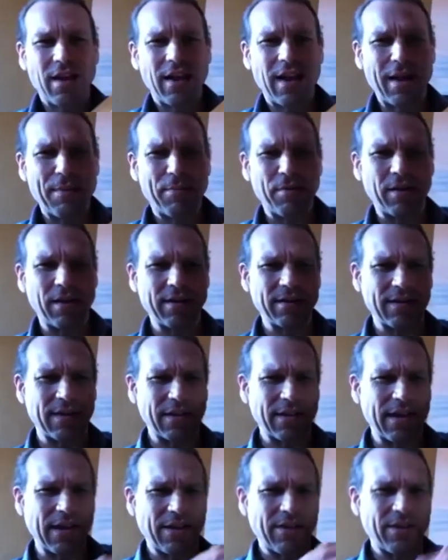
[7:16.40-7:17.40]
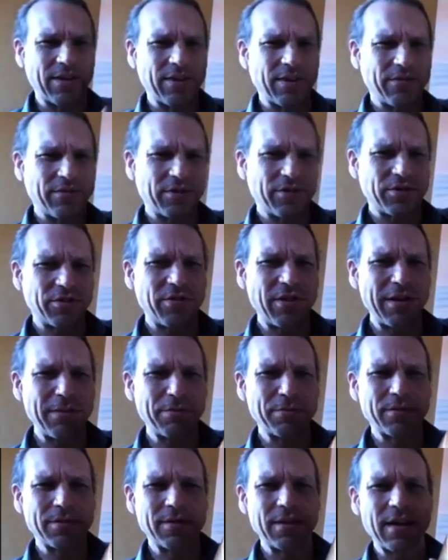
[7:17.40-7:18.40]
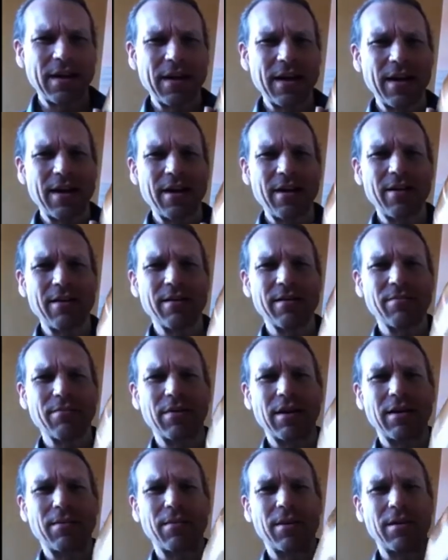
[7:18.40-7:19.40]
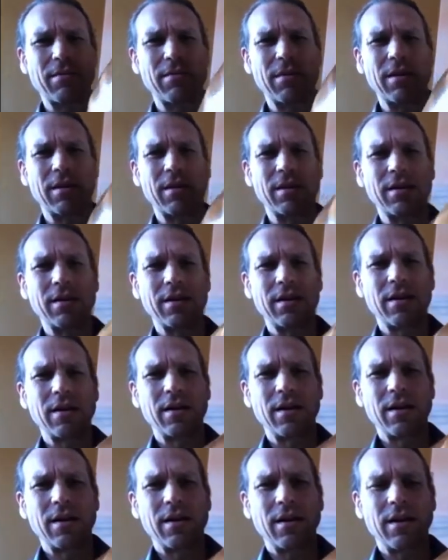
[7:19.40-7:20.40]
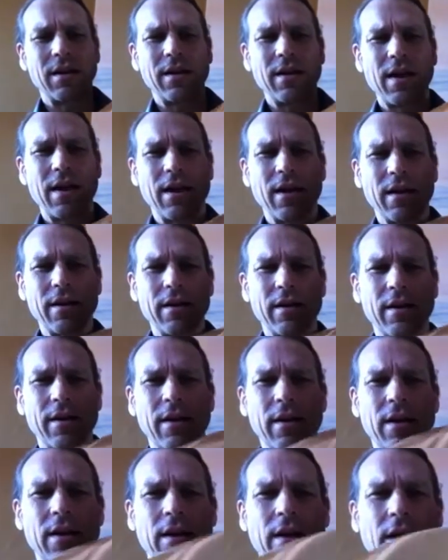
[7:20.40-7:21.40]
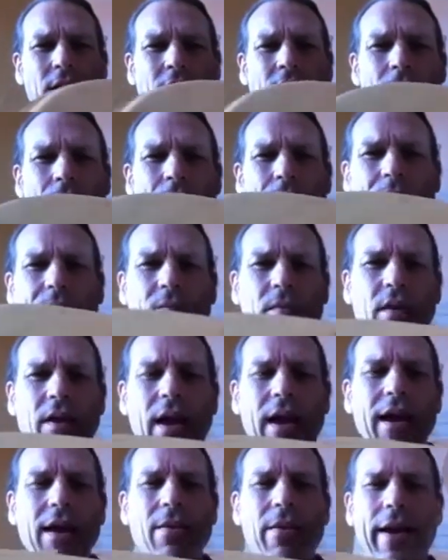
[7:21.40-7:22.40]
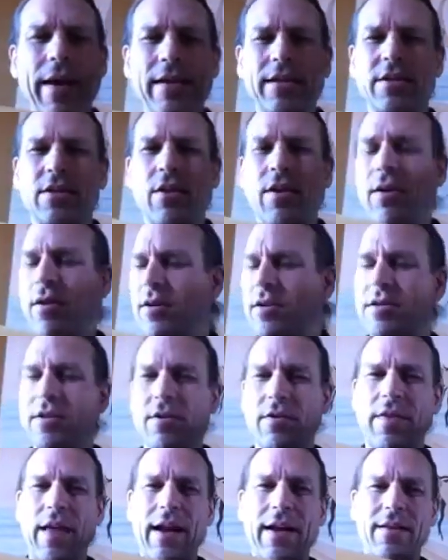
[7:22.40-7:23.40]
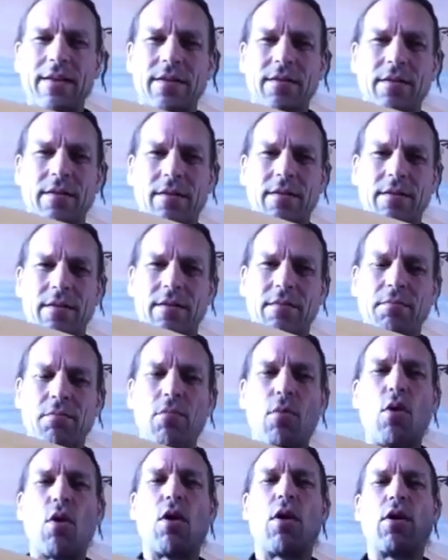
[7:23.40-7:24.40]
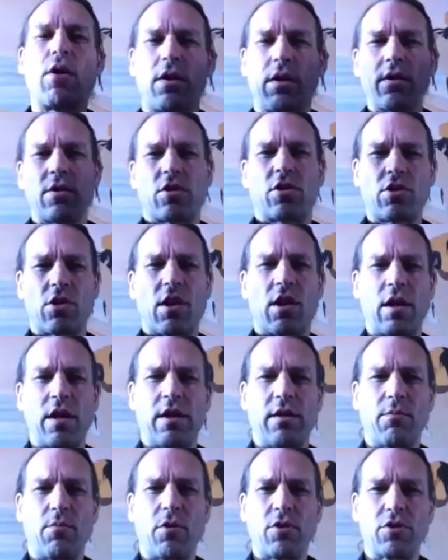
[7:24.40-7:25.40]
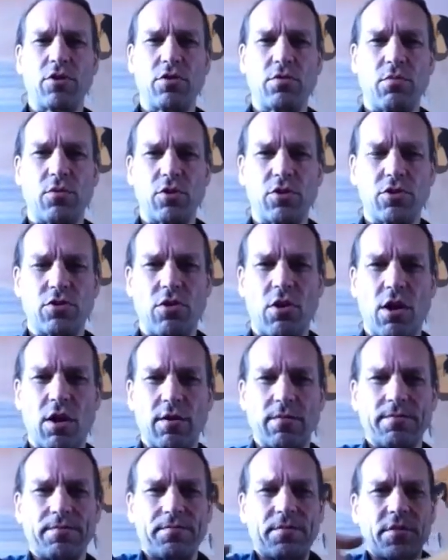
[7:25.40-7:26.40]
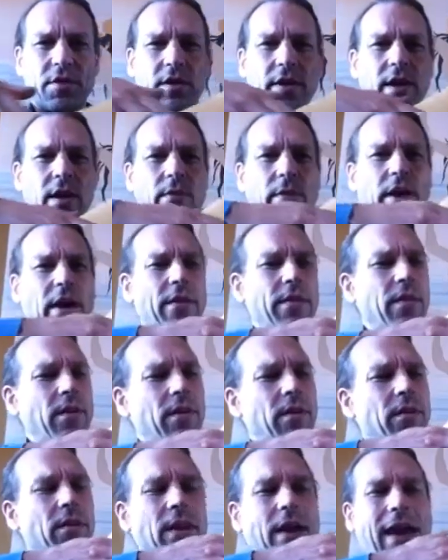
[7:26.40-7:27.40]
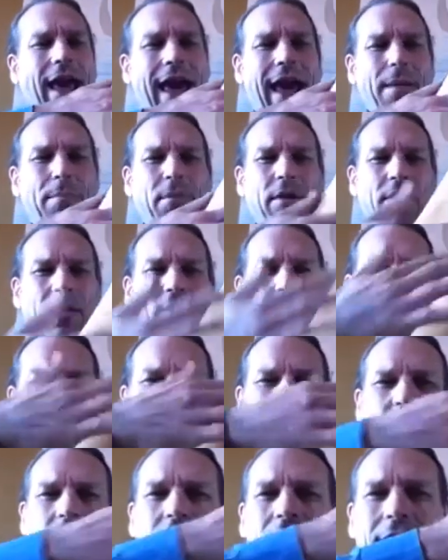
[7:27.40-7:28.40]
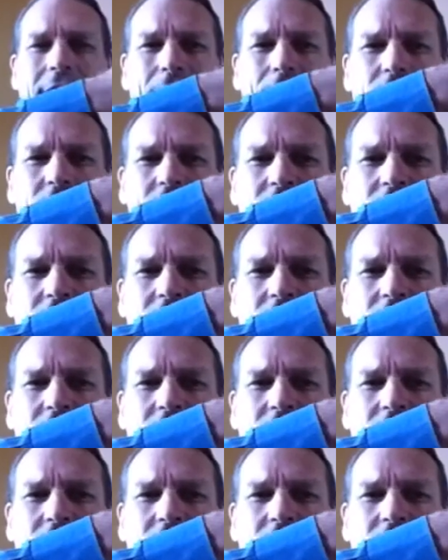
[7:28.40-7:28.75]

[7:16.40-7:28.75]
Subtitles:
And I put these little decorative strips there and blah blah blah. Yeah. Anyway, so that's more solid, more strong. So here we got the cap here, the front cap.